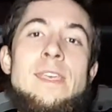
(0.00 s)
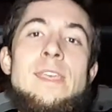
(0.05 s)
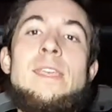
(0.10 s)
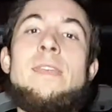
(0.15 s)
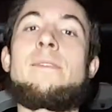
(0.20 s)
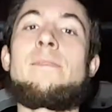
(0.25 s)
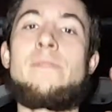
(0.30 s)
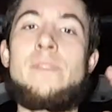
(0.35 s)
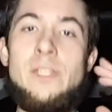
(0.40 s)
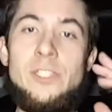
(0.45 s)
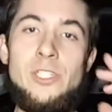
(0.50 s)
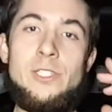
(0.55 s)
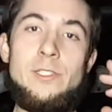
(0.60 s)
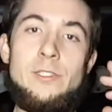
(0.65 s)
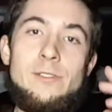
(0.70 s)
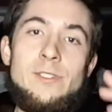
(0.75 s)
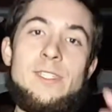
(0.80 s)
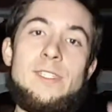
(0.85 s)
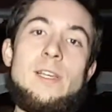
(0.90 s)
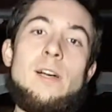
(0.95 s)
Envision
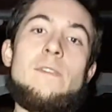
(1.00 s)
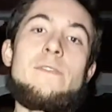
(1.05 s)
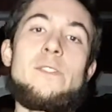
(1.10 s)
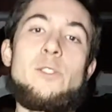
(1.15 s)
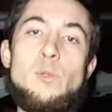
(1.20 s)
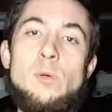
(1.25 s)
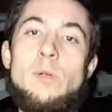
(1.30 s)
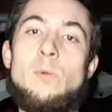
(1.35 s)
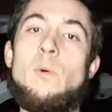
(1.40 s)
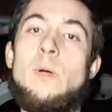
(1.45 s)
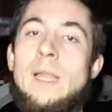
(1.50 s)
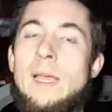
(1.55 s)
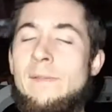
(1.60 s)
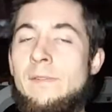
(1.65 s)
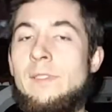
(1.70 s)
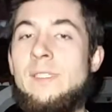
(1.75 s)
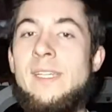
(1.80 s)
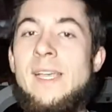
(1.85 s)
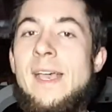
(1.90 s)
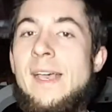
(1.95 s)
yourself doing
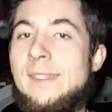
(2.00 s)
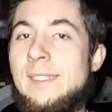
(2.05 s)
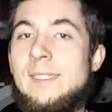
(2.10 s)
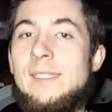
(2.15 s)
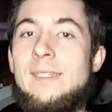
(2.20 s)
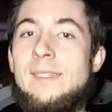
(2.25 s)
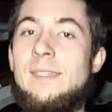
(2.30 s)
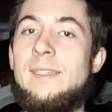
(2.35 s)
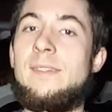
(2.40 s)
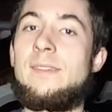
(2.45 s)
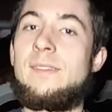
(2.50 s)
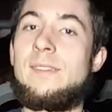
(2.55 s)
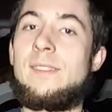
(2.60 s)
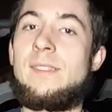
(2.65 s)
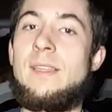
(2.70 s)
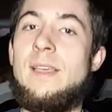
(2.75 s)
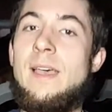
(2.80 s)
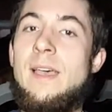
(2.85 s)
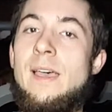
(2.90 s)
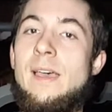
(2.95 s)
whatever task it is
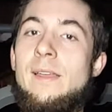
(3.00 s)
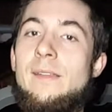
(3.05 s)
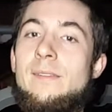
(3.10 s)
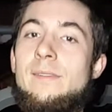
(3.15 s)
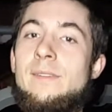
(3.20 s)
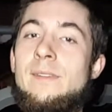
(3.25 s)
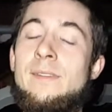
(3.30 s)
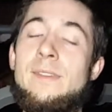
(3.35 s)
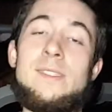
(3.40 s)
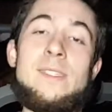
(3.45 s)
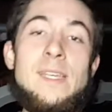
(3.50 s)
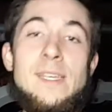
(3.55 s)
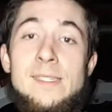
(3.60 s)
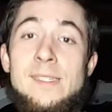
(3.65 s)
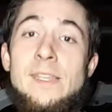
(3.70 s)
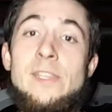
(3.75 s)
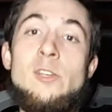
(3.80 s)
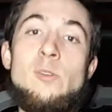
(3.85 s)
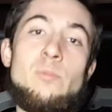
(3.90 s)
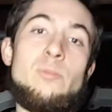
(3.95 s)
that, in this case,
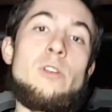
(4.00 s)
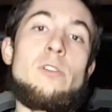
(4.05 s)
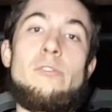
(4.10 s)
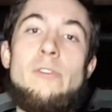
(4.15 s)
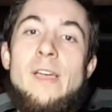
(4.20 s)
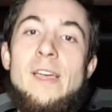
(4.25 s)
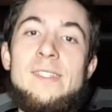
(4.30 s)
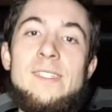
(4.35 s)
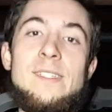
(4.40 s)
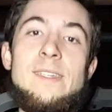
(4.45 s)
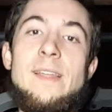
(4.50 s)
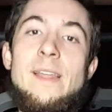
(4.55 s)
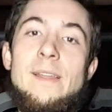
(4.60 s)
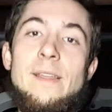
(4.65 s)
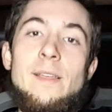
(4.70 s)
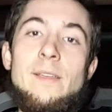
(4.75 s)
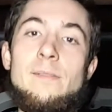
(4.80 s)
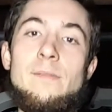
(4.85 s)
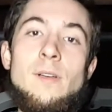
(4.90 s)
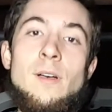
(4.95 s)
that you're
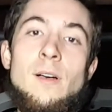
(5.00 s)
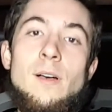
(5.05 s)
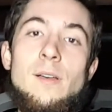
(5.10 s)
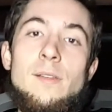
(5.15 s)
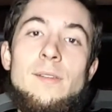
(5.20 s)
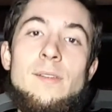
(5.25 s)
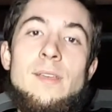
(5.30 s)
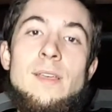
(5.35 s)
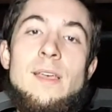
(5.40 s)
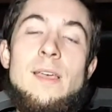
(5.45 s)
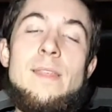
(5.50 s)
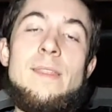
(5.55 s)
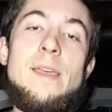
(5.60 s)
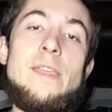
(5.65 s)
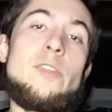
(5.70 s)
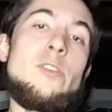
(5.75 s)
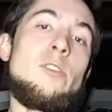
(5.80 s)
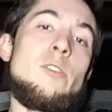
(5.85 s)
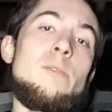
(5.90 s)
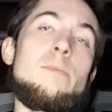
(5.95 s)
procrastinating on,
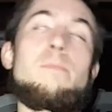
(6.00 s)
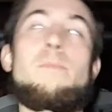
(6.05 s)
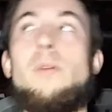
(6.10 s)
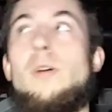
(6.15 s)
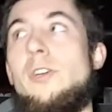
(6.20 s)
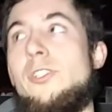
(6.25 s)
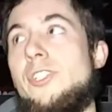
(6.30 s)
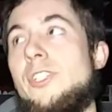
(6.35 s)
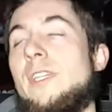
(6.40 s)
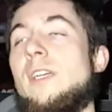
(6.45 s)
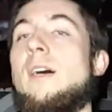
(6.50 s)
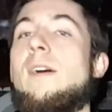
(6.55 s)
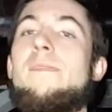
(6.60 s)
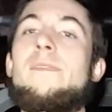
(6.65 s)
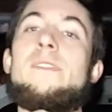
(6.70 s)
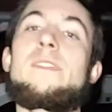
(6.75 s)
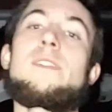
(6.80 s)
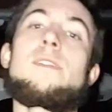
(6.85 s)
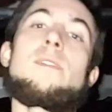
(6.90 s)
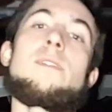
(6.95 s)
that you're pushing
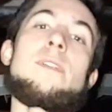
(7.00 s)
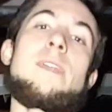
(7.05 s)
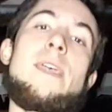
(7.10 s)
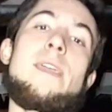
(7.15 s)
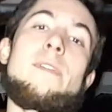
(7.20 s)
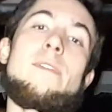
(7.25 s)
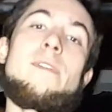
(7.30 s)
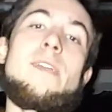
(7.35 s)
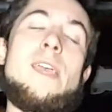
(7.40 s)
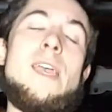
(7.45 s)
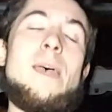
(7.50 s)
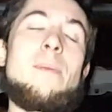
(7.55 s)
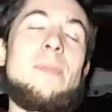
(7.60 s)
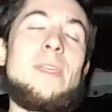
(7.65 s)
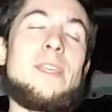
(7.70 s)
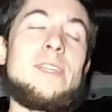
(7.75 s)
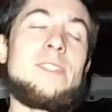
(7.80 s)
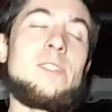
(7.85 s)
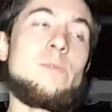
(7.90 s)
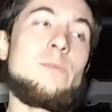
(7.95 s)
off until later.
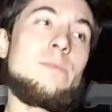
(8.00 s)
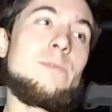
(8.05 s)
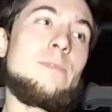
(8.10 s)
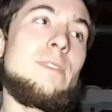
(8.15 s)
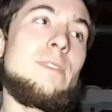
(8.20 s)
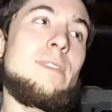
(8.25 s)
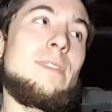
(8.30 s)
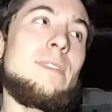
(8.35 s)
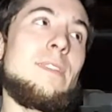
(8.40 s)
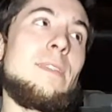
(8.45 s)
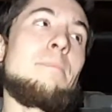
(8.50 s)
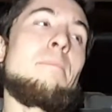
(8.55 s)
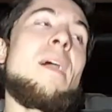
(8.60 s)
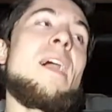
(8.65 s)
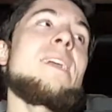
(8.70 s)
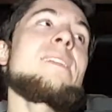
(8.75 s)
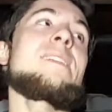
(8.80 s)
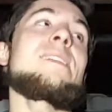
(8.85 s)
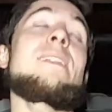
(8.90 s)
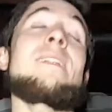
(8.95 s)
Because the
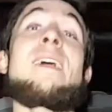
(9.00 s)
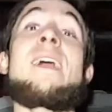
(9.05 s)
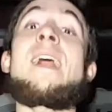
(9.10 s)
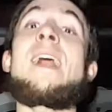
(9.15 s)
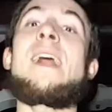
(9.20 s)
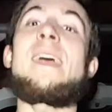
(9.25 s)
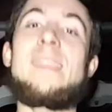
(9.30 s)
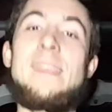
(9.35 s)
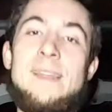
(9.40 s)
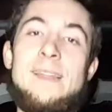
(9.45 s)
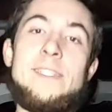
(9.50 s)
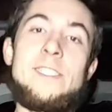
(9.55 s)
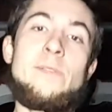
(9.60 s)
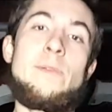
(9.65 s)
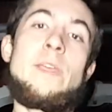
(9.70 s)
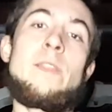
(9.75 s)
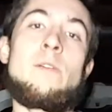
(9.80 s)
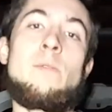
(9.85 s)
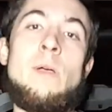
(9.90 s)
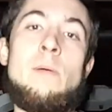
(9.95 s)
mindset that I get
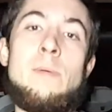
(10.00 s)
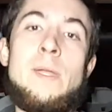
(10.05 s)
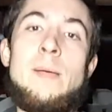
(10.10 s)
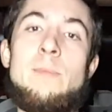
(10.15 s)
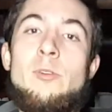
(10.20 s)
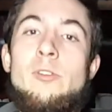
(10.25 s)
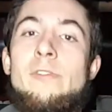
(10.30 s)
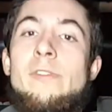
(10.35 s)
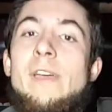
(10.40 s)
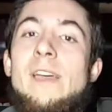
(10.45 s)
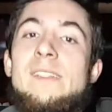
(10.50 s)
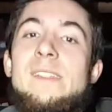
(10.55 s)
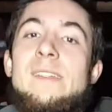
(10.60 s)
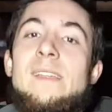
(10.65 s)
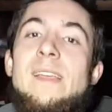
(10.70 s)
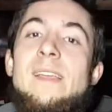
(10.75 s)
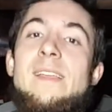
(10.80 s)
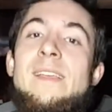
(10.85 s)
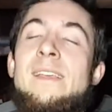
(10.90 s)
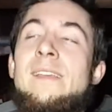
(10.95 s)
into either way when I
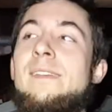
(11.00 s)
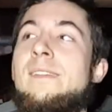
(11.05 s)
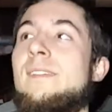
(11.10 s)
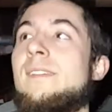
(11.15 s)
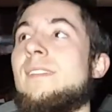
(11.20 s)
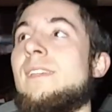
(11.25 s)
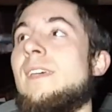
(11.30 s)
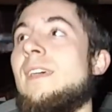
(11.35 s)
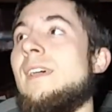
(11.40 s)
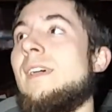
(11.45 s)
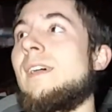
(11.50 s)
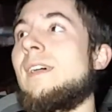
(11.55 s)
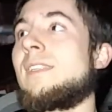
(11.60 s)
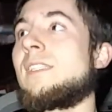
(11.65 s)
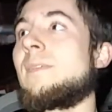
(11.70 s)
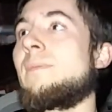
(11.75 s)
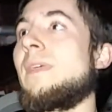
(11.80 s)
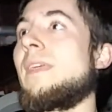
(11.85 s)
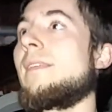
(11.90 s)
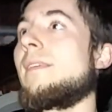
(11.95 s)
procrastinate is,
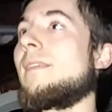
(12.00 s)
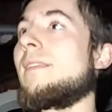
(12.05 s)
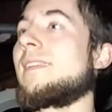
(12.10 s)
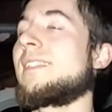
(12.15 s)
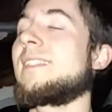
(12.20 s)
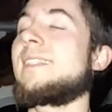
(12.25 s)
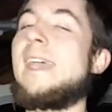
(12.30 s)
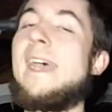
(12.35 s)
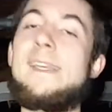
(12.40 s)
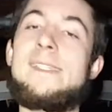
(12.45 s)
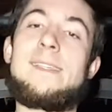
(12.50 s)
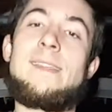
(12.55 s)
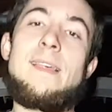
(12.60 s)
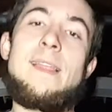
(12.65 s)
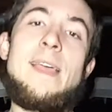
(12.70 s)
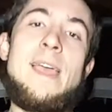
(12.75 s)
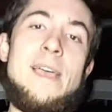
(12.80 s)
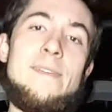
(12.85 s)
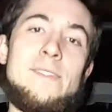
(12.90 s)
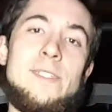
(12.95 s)
to me, that this task
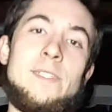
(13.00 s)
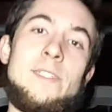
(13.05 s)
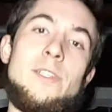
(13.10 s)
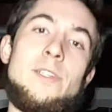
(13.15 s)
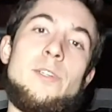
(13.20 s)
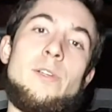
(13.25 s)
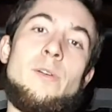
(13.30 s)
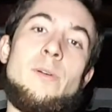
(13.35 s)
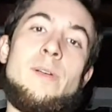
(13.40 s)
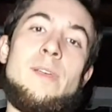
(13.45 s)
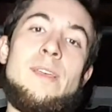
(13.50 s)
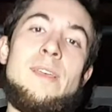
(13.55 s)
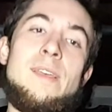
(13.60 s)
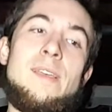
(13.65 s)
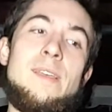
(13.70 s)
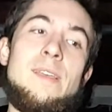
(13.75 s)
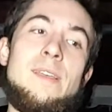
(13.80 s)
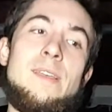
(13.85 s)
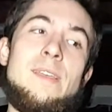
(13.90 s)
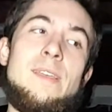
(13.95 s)
that I have to do,
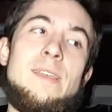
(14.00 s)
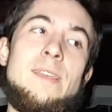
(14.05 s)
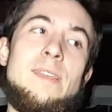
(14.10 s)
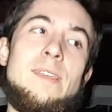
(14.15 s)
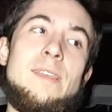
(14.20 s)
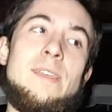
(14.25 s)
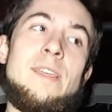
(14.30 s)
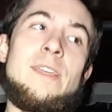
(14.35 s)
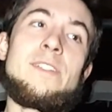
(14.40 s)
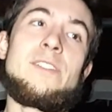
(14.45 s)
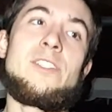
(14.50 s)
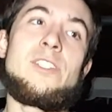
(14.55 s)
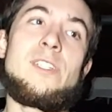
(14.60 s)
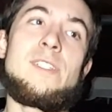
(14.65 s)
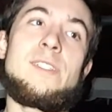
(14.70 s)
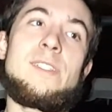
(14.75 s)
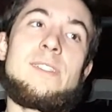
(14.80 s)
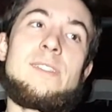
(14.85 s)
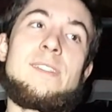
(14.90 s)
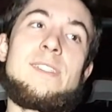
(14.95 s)
it
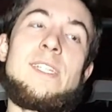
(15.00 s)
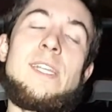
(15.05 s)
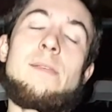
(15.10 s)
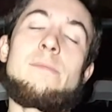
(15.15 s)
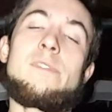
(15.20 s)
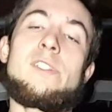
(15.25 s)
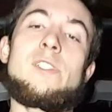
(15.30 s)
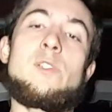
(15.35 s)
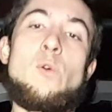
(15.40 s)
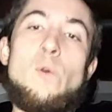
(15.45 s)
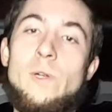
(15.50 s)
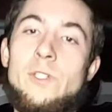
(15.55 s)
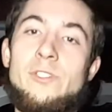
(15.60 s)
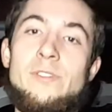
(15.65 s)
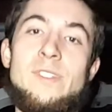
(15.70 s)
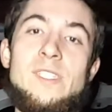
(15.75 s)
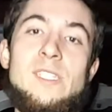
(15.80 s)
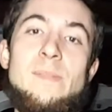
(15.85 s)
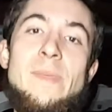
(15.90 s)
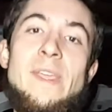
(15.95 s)
just seems
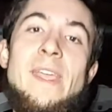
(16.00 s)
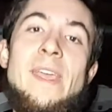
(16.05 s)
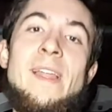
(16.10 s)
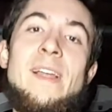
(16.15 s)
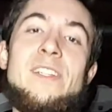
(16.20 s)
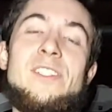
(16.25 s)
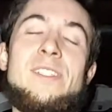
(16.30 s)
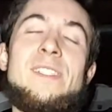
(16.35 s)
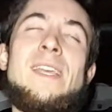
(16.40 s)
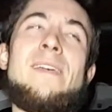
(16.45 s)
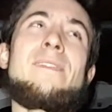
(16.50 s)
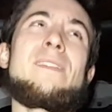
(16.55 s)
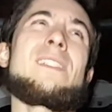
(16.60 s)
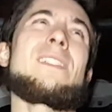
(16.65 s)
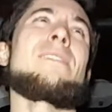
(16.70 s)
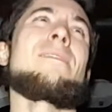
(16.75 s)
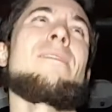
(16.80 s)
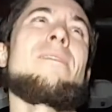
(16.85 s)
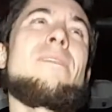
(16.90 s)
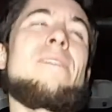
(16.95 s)
torturous to me. And I just have
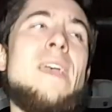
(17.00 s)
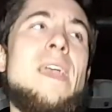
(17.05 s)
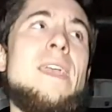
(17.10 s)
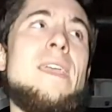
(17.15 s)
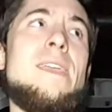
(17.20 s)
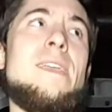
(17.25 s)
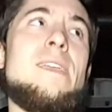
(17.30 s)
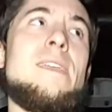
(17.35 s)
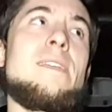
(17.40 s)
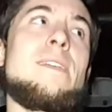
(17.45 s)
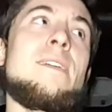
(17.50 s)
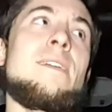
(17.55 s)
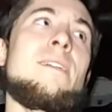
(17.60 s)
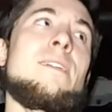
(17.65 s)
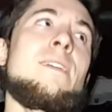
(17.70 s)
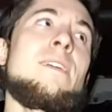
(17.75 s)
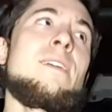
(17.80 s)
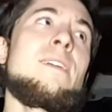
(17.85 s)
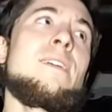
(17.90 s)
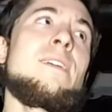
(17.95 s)
this vague
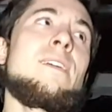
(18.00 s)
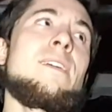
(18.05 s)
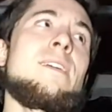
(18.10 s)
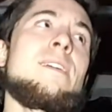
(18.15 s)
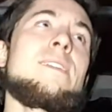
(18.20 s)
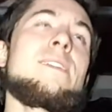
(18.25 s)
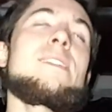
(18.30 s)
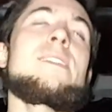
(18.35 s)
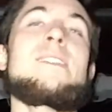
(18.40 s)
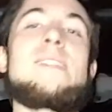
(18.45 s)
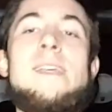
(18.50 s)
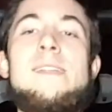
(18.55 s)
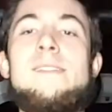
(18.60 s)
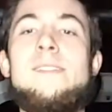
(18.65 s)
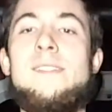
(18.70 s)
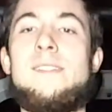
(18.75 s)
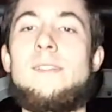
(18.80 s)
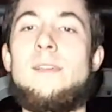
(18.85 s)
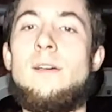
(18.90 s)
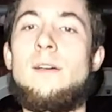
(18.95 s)

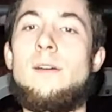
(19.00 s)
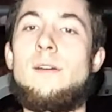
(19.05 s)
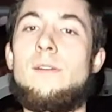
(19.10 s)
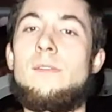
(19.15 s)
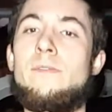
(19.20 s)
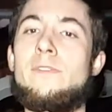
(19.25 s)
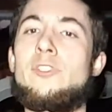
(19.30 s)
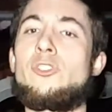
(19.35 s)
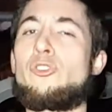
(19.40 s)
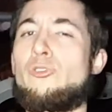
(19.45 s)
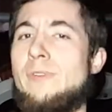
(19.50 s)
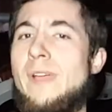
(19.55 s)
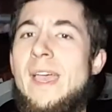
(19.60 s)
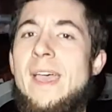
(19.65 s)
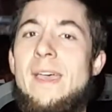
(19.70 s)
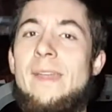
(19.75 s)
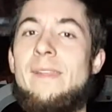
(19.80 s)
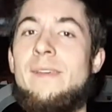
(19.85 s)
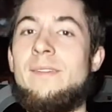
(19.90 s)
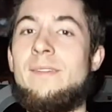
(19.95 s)
sense of
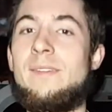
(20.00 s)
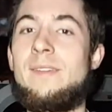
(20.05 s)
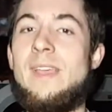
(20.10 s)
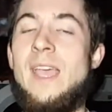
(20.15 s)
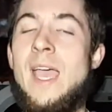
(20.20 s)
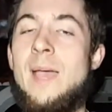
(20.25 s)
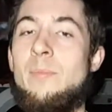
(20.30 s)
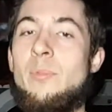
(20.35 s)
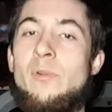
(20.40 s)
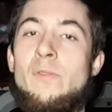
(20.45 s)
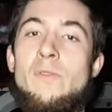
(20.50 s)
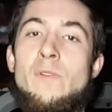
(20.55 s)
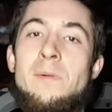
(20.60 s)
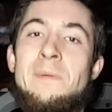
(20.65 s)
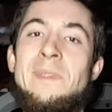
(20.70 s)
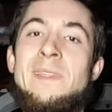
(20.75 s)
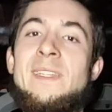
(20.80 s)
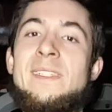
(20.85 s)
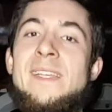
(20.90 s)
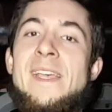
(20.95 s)
dread at
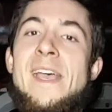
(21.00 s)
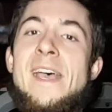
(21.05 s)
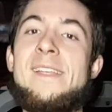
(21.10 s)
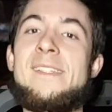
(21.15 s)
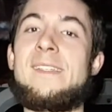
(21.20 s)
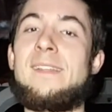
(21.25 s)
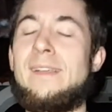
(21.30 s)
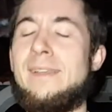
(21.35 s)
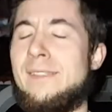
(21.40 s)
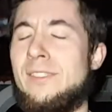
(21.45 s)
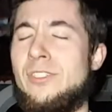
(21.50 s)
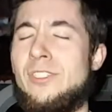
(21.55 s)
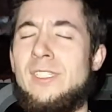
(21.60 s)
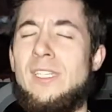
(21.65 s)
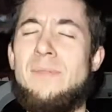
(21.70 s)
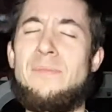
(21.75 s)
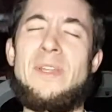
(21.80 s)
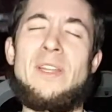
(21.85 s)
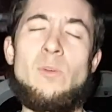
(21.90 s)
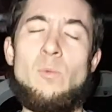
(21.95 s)
performing the task, like it's
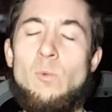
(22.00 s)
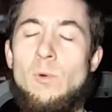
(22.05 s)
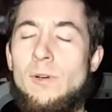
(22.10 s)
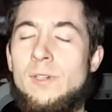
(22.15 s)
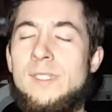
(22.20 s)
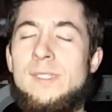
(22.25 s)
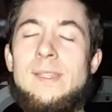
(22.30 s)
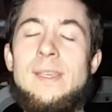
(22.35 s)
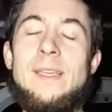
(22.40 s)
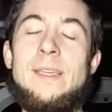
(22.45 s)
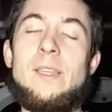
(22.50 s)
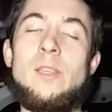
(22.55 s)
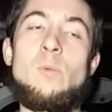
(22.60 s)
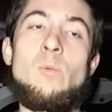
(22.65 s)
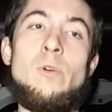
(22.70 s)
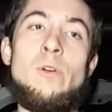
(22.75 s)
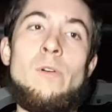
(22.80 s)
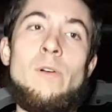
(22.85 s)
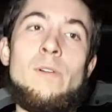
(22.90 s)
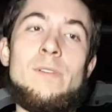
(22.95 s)
just going to be the worst thing in the
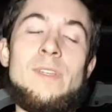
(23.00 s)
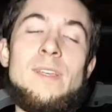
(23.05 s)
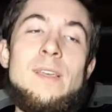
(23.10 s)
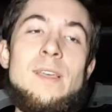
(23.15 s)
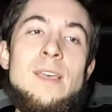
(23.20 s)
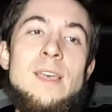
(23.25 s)
world.